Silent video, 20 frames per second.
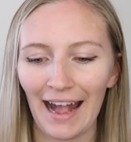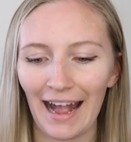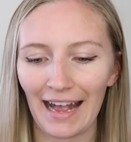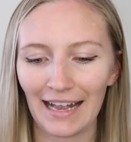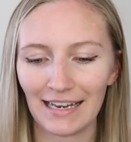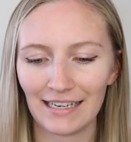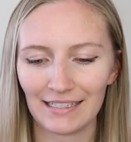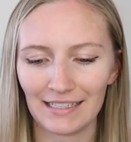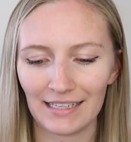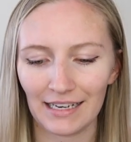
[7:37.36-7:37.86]

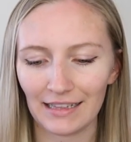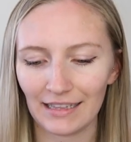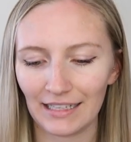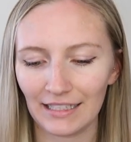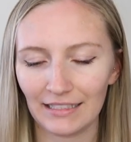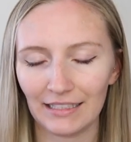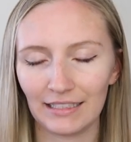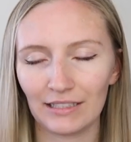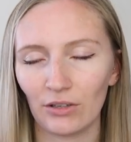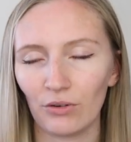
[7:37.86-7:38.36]
and
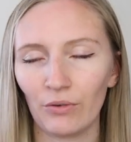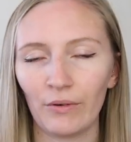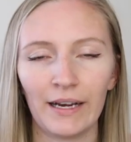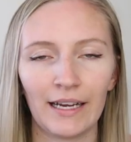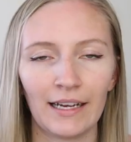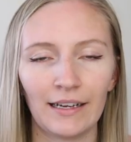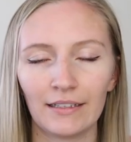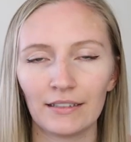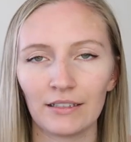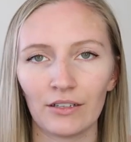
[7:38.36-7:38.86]
this is
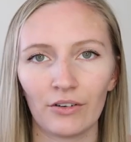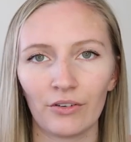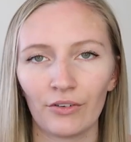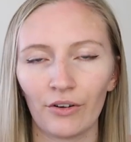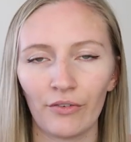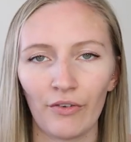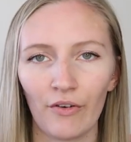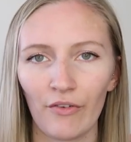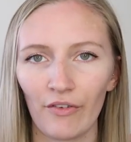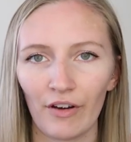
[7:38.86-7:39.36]
always
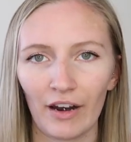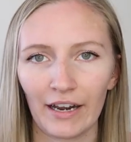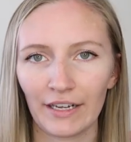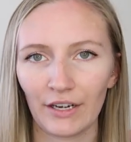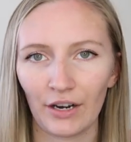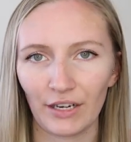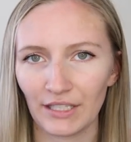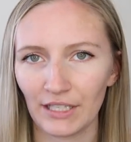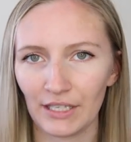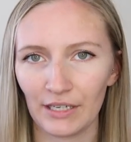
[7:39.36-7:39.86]
on offer for
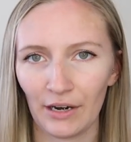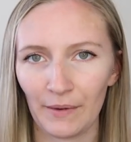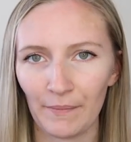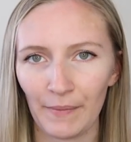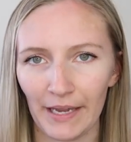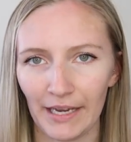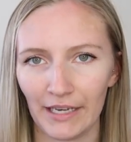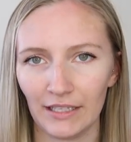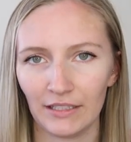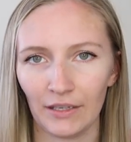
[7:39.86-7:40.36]
like
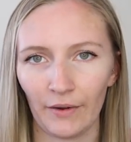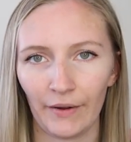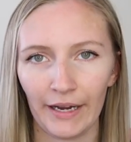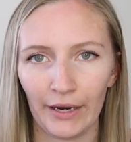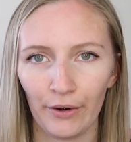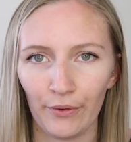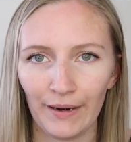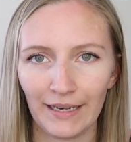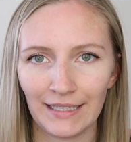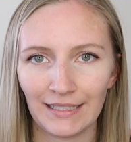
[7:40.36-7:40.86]
99p, so
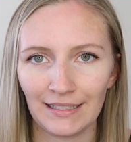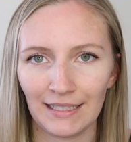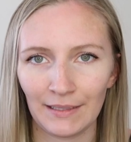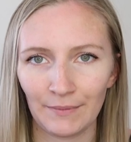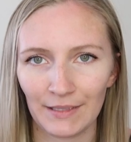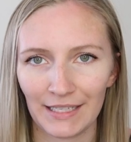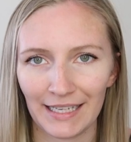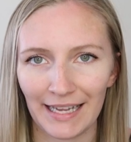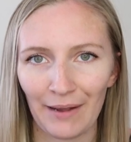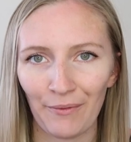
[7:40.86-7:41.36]
I always
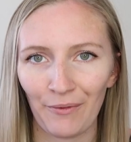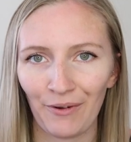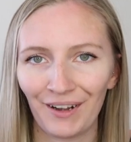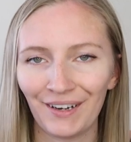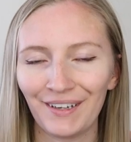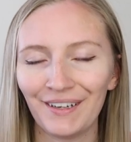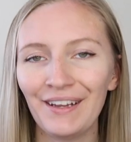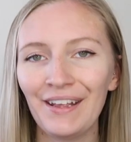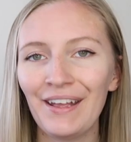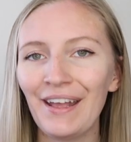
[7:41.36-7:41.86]
seem to get
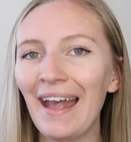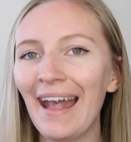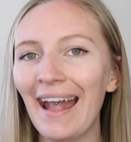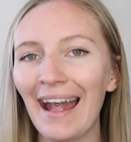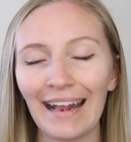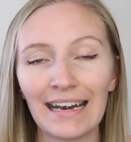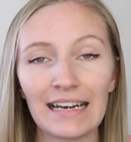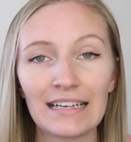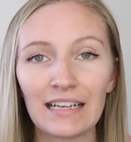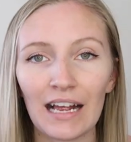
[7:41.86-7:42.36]
one
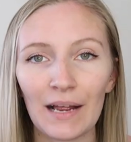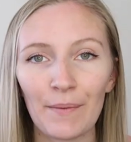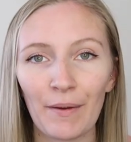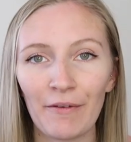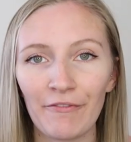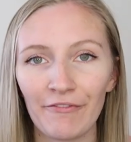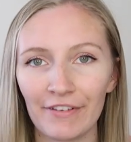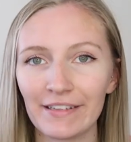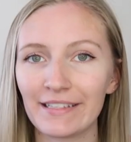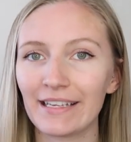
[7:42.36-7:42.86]
anytime
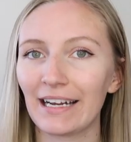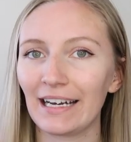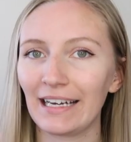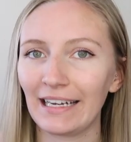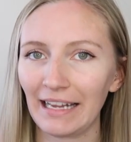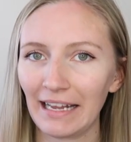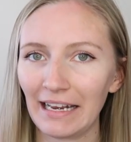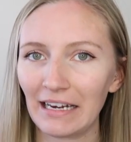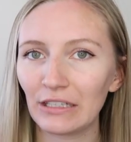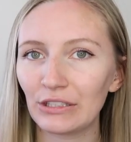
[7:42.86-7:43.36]
I'm
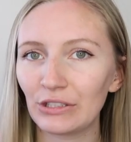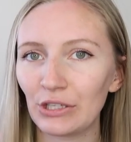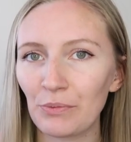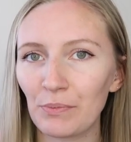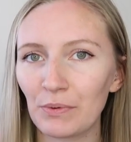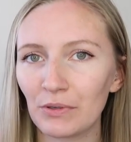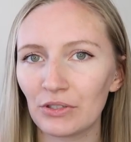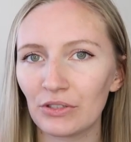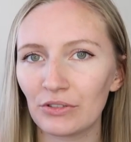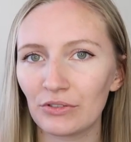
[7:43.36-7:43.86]
physically in a
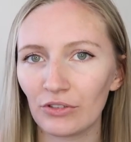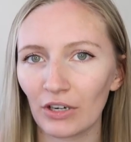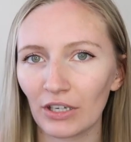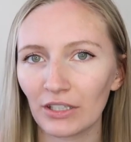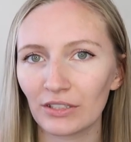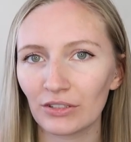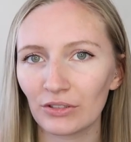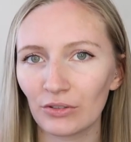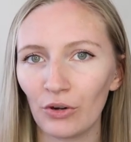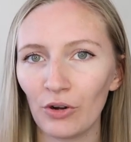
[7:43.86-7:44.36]

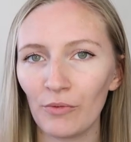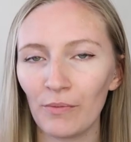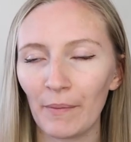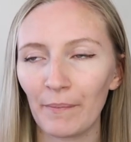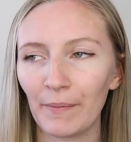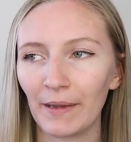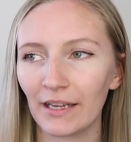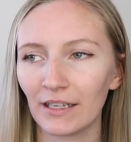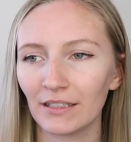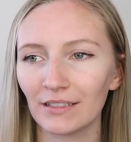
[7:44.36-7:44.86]
Superdrug store.
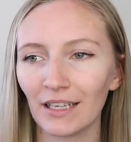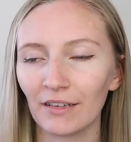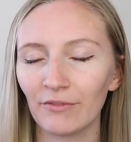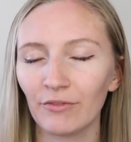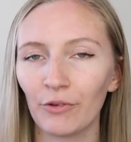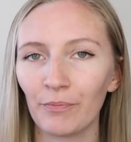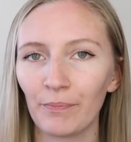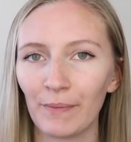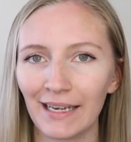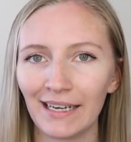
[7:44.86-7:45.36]
But because
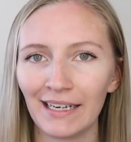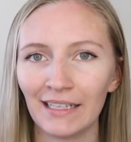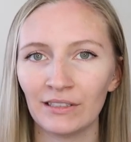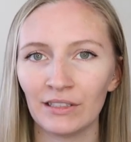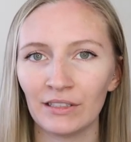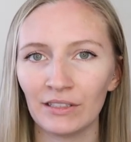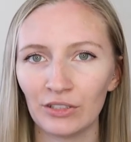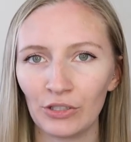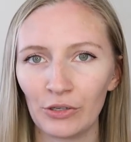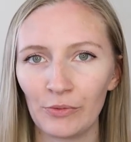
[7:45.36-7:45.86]
I've not been
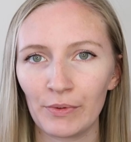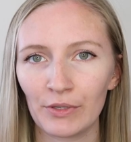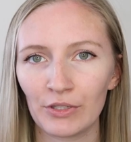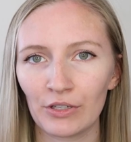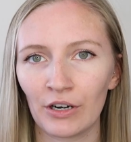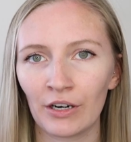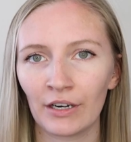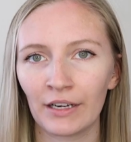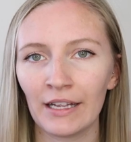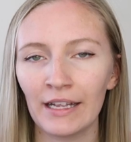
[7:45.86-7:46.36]
in the
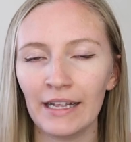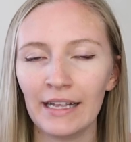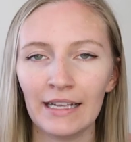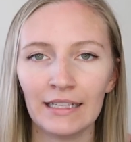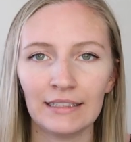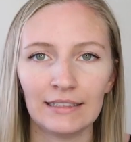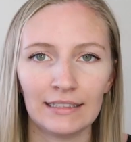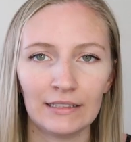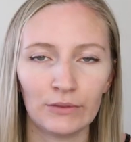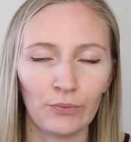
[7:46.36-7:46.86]
Superdrug
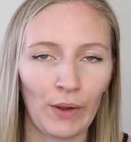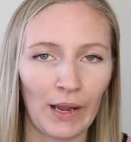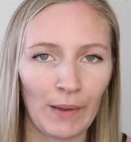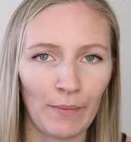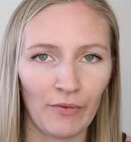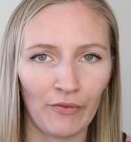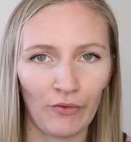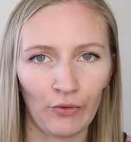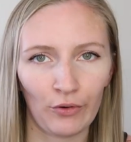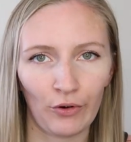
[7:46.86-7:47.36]
since
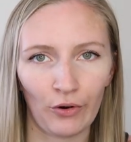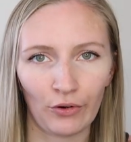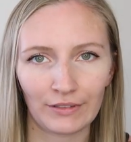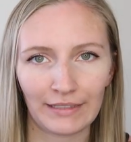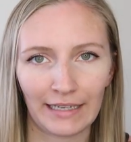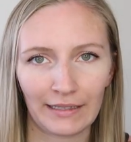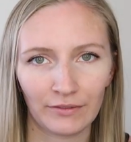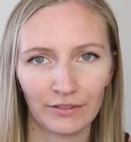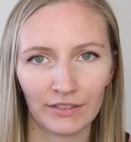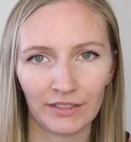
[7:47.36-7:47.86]
way before
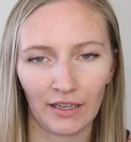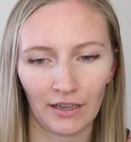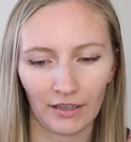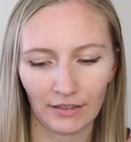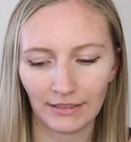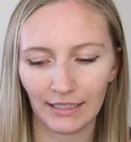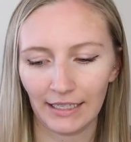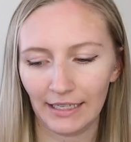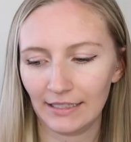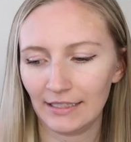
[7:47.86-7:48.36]
lockdown
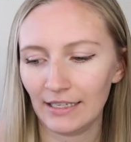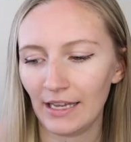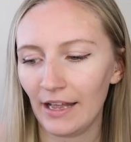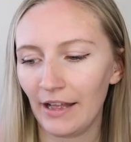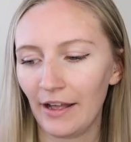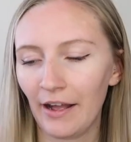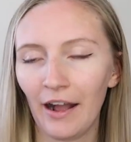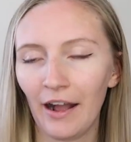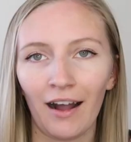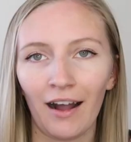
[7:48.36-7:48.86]
started,
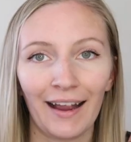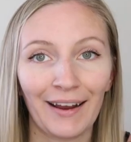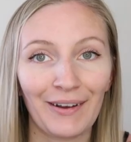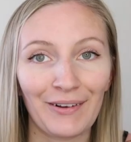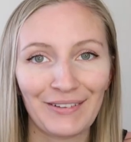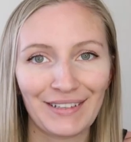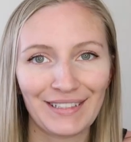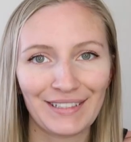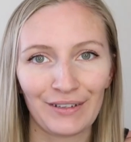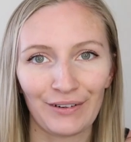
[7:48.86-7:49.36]
I
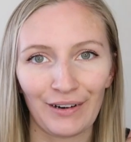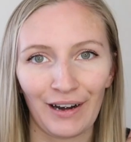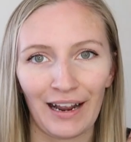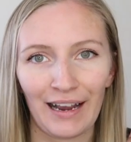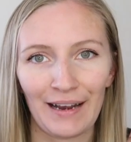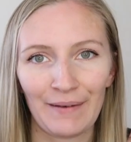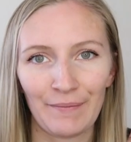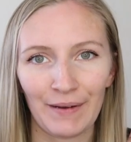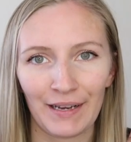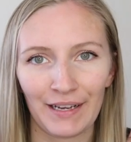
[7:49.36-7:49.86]
got this
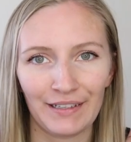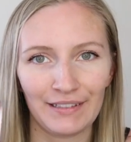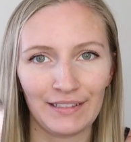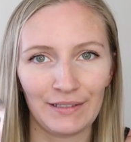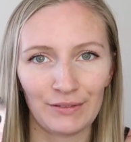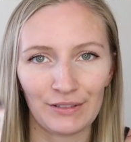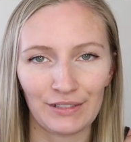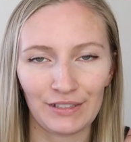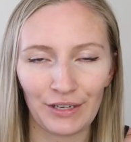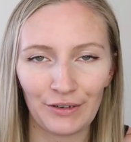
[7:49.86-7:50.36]
online
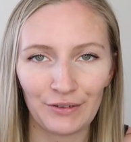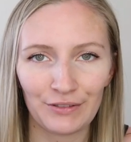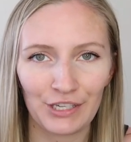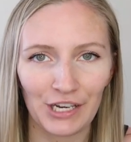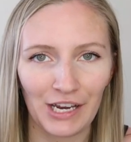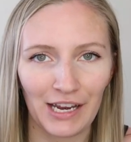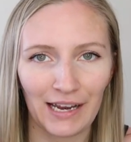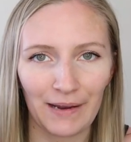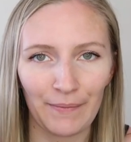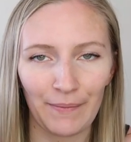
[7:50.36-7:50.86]
because it was so
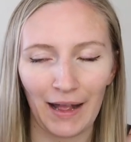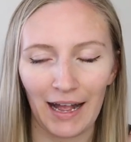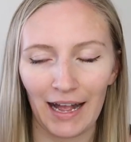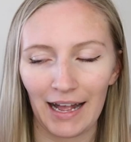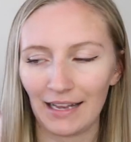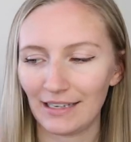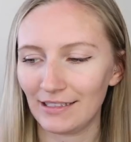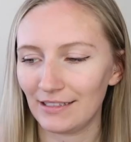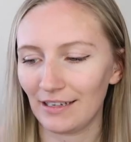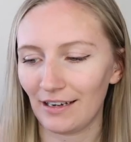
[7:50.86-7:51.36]
cheap
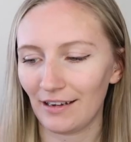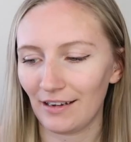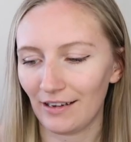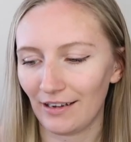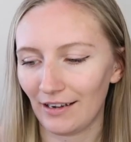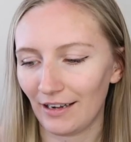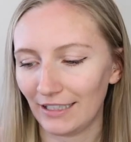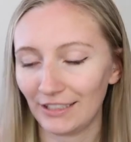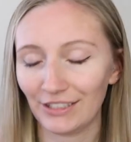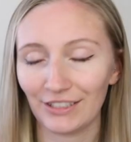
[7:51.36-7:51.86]
and
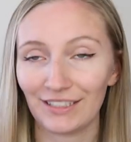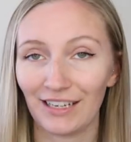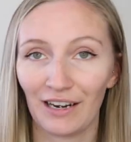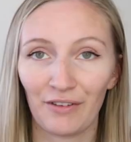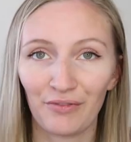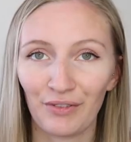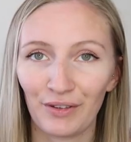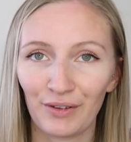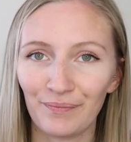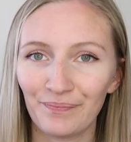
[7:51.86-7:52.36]
I just
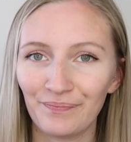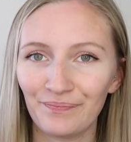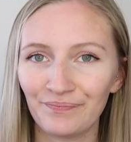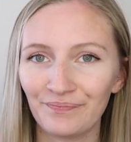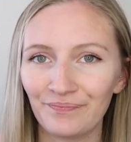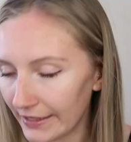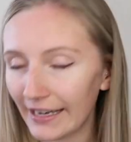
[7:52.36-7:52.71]
love them.